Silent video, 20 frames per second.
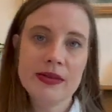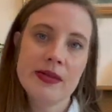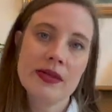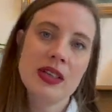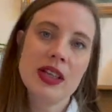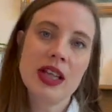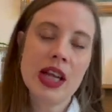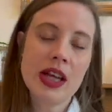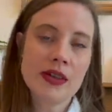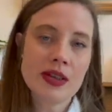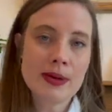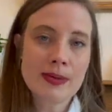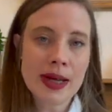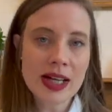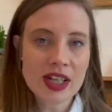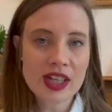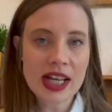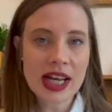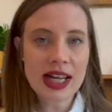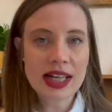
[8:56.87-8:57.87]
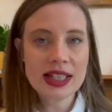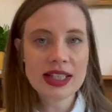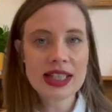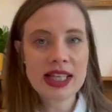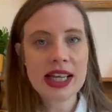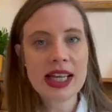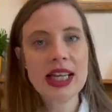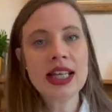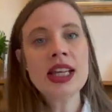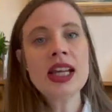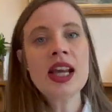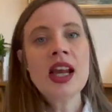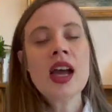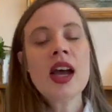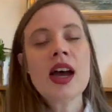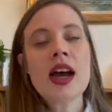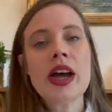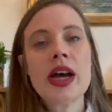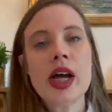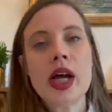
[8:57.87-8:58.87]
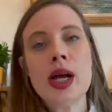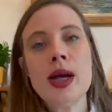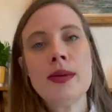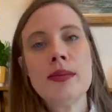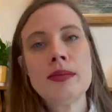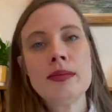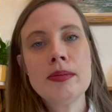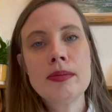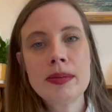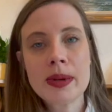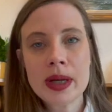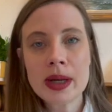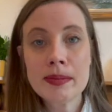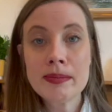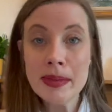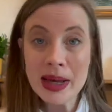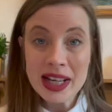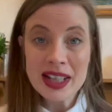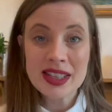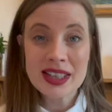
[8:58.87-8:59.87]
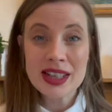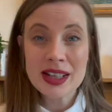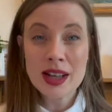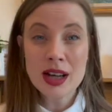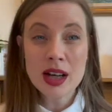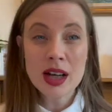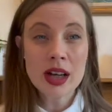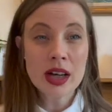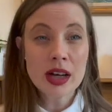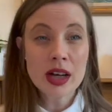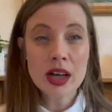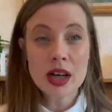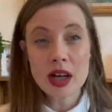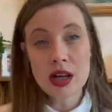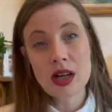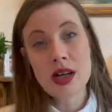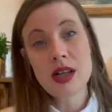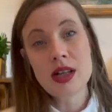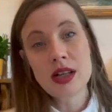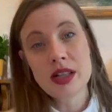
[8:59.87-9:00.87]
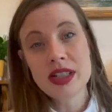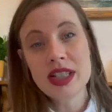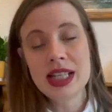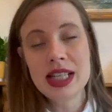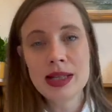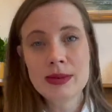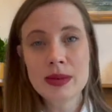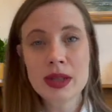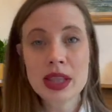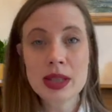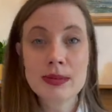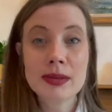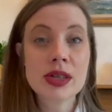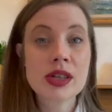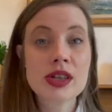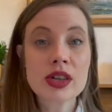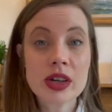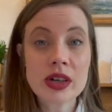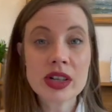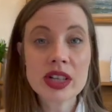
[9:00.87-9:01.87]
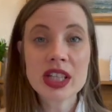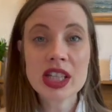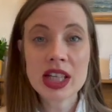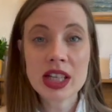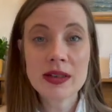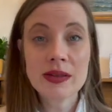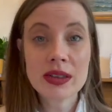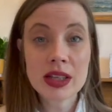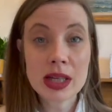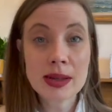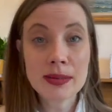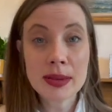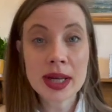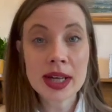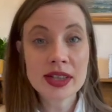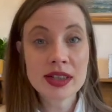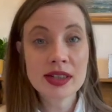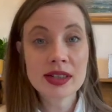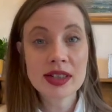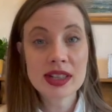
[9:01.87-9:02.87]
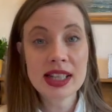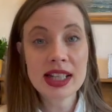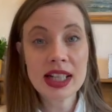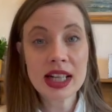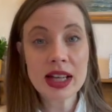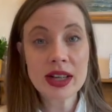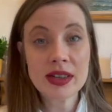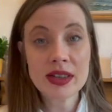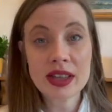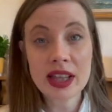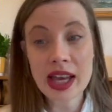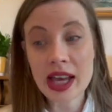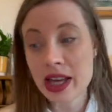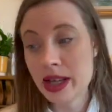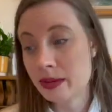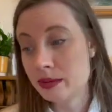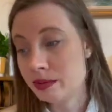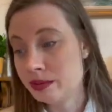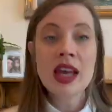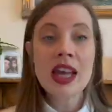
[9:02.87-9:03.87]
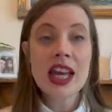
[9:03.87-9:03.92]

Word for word: you know, speciality, um, but medicine are, are dealing with the majority of the emergency load there.